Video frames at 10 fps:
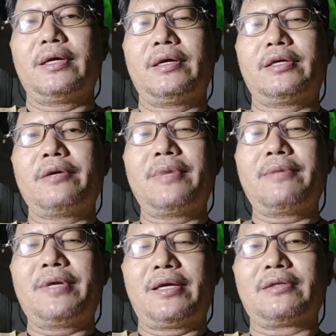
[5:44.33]
There may
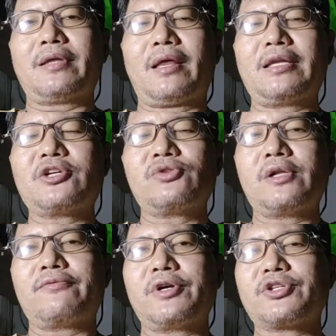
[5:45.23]
be traditional
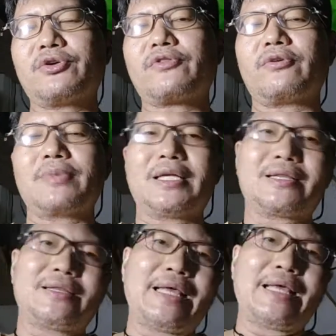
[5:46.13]
versions of that
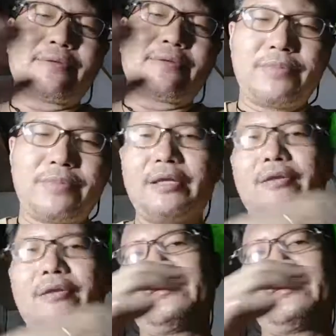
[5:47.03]
native blade.
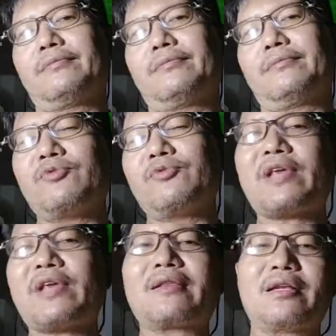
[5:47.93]
When we say
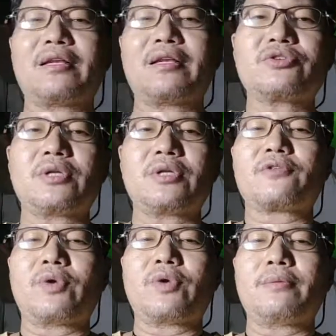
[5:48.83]
traditional, it is
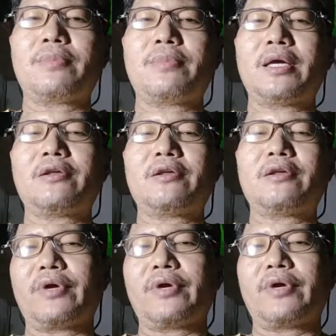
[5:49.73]
when the blade is
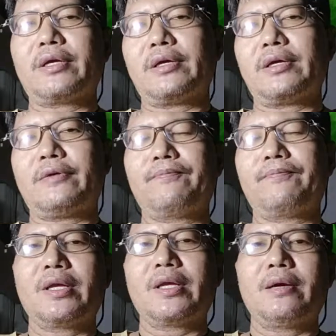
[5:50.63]
already
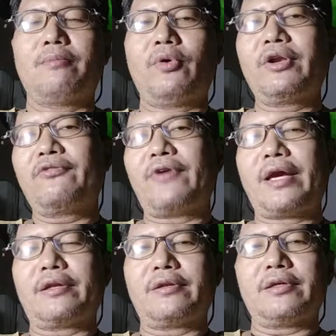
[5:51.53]

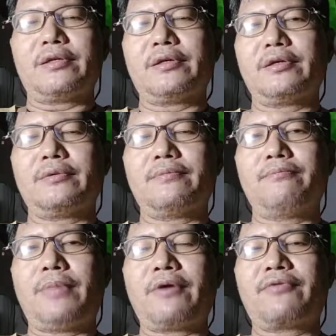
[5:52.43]
modified
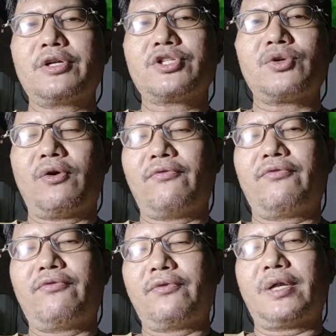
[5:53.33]
by virtue
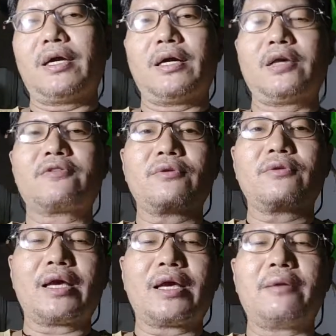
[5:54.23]
of the
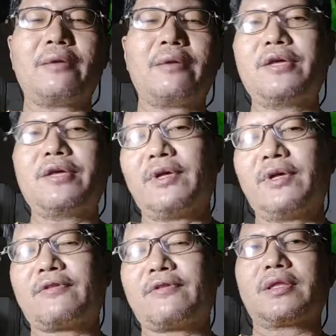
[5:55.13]
historical upheavals
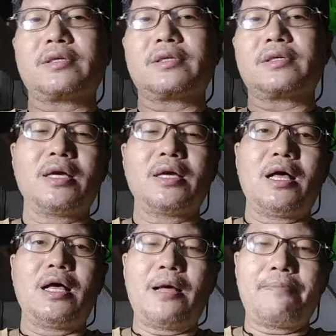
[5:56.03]
that
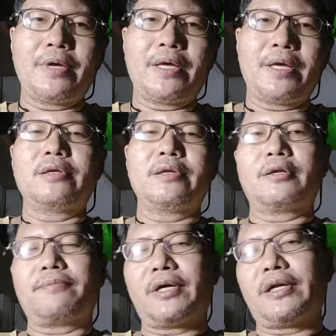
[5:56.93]
happened in that
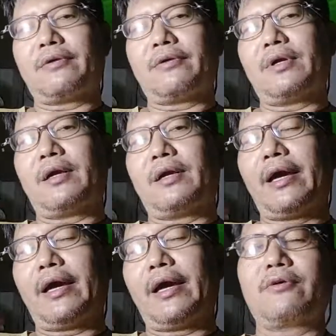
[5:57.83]
particular
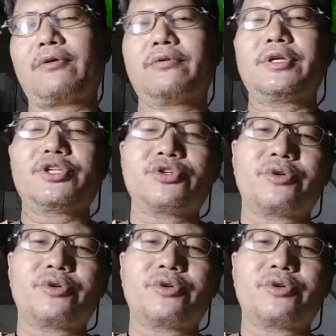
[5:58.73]
area or region.